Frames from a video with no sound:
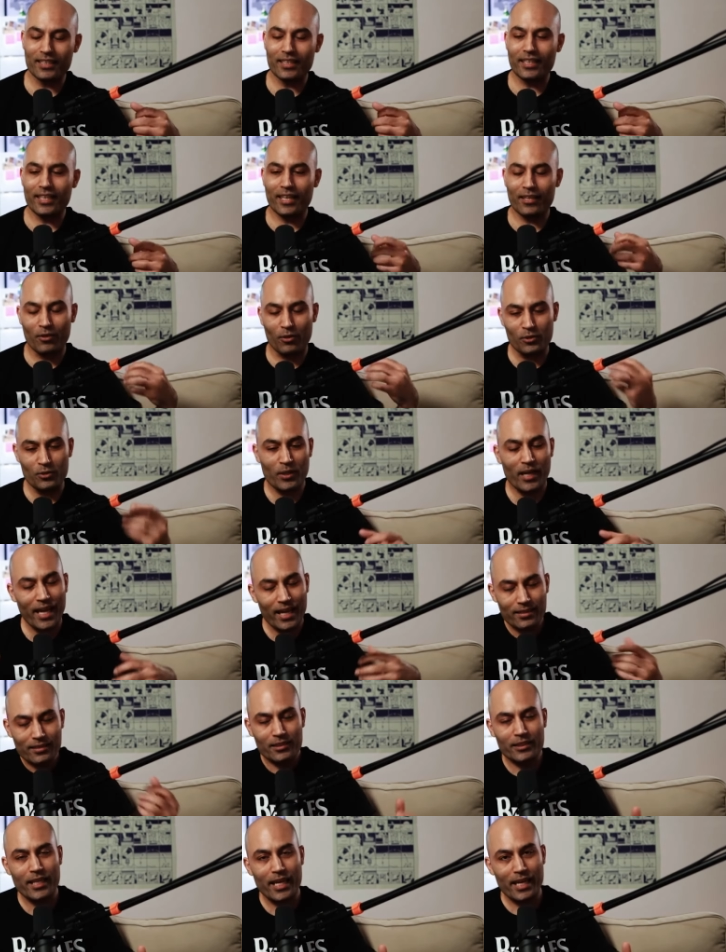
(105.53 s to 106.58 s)
and also
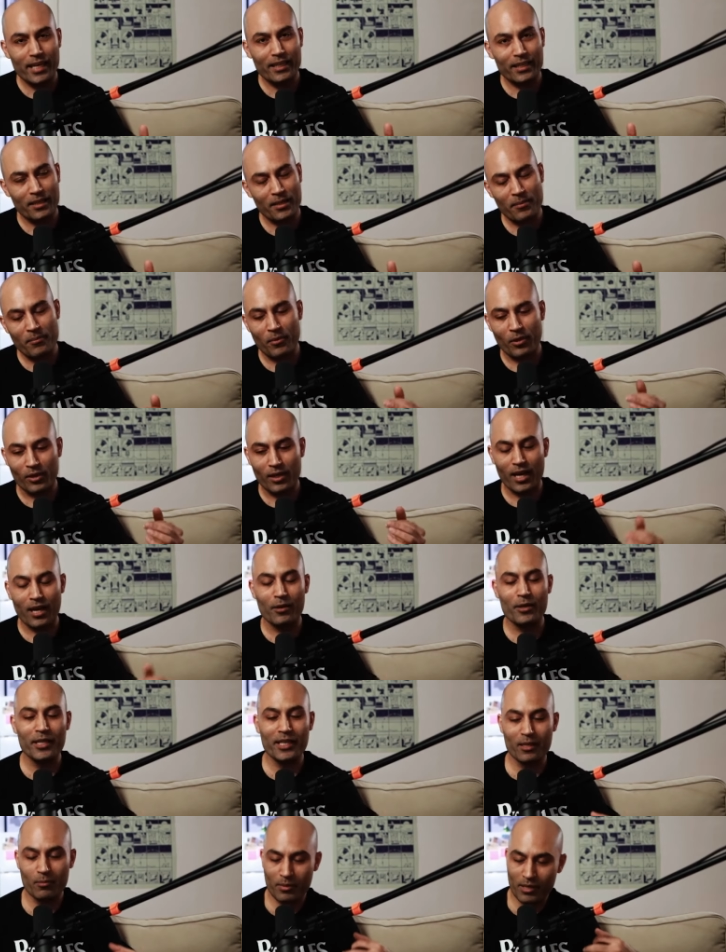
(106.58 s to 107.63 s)
educate him on how he
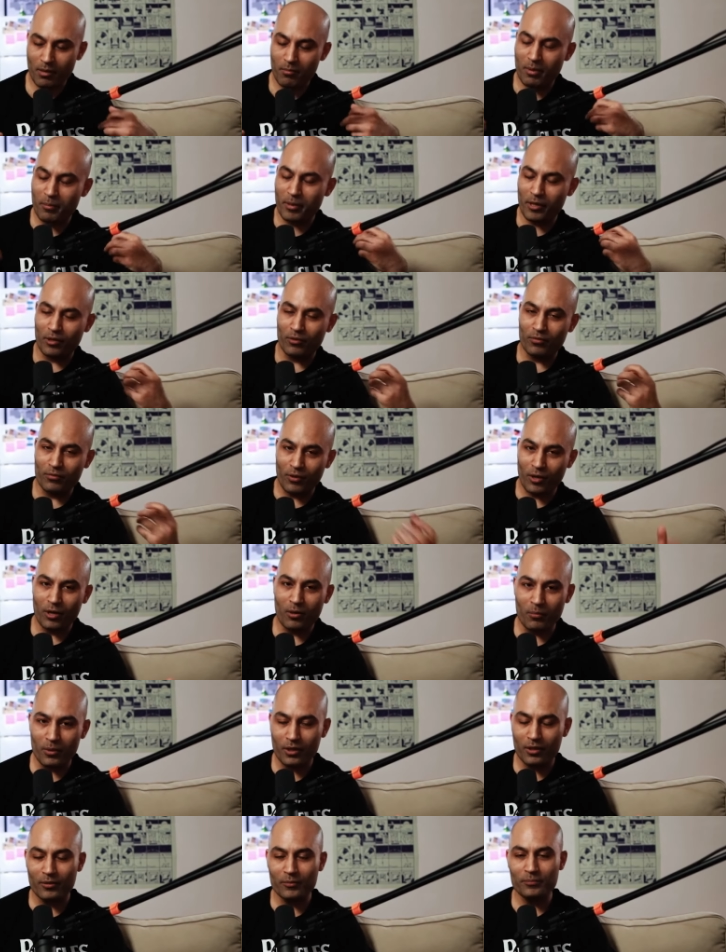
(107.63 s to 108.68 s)
can become a better
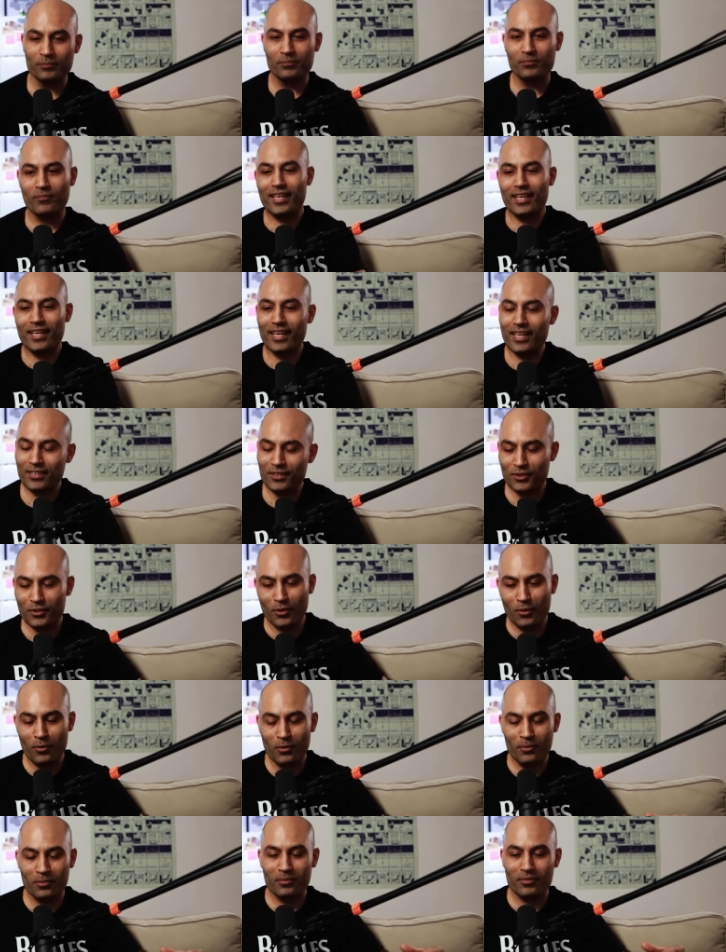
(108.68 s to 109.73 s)
farmer. And
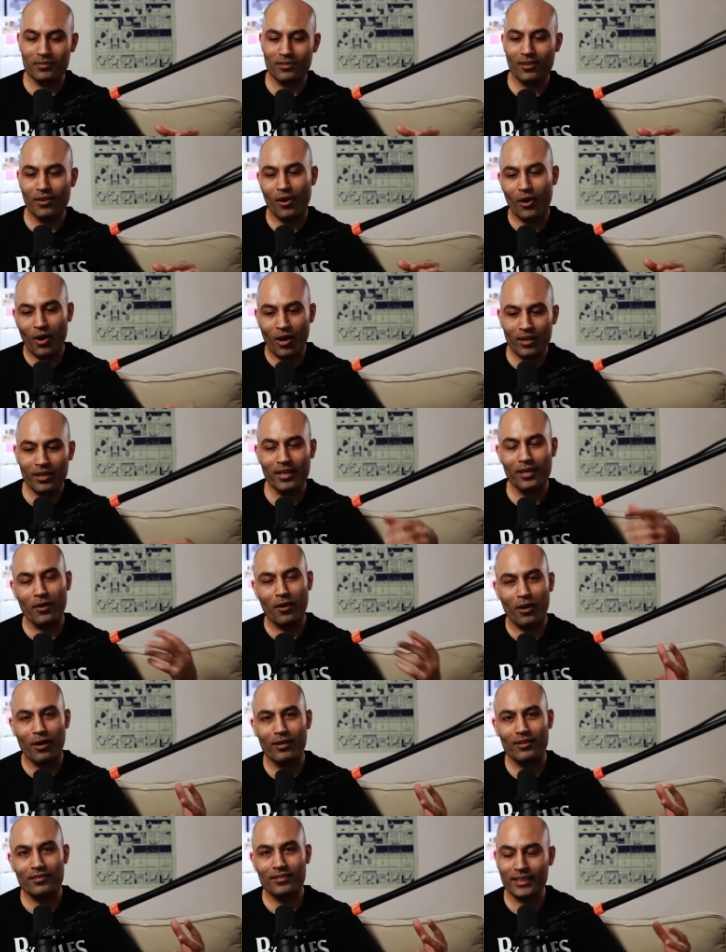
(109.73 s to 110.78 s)
so on and
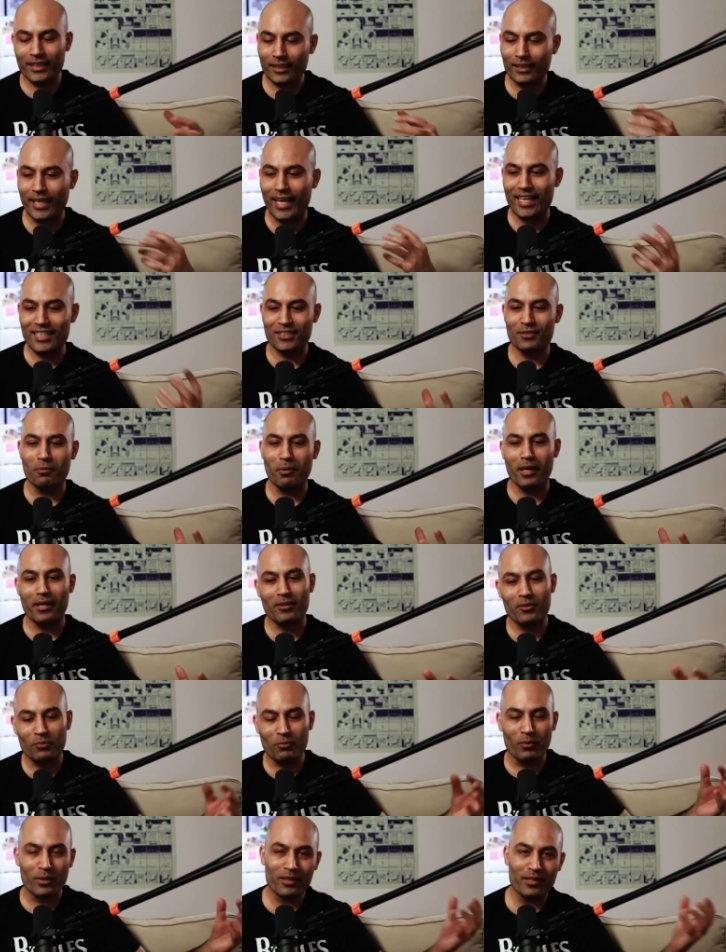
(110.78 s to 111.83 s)
on the class went
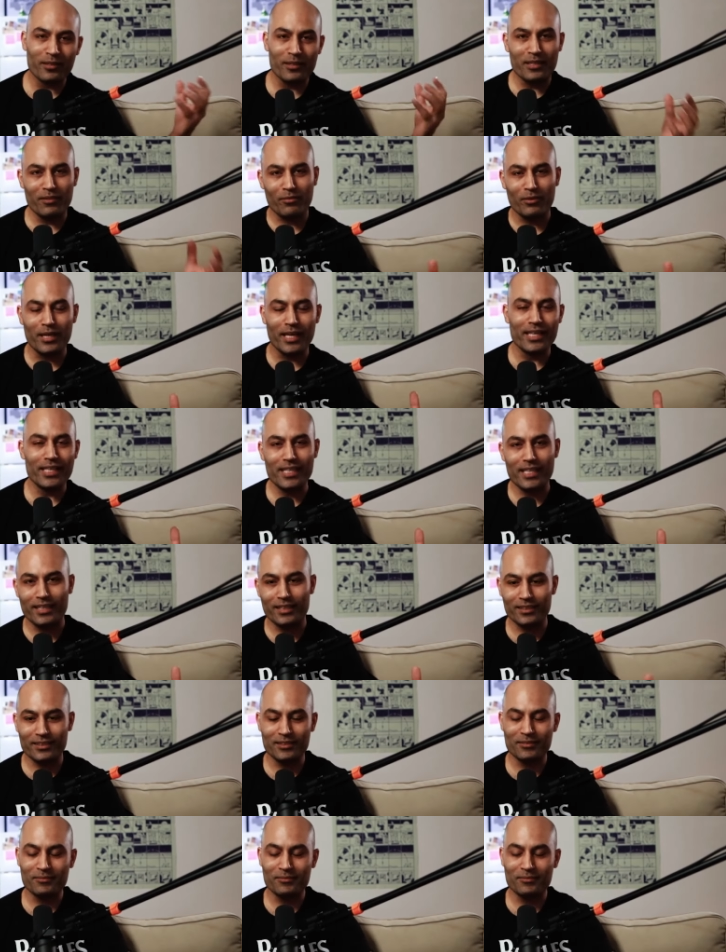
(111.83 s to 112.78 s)
with their different ideas.